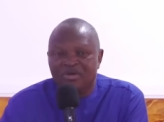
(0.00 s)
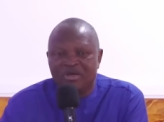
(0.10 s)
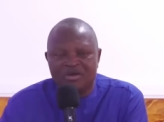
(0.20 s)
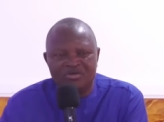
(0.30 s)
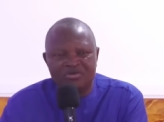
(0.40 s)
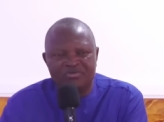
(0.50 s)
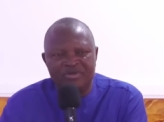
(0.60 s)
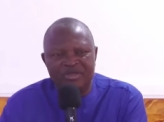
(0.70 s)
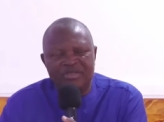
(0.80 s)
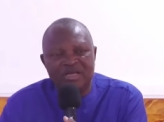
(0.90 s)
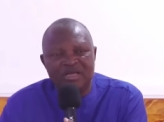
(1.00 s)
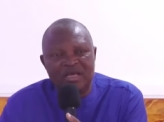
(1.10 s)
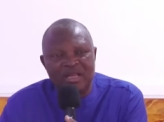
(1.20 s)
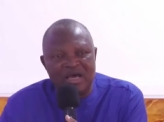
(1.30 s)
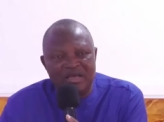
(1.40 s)
Because of the
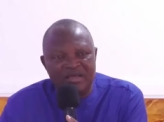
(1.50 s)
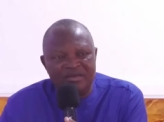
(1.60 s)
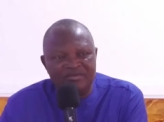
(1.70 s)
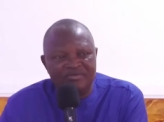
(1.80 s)
eternal hmm. life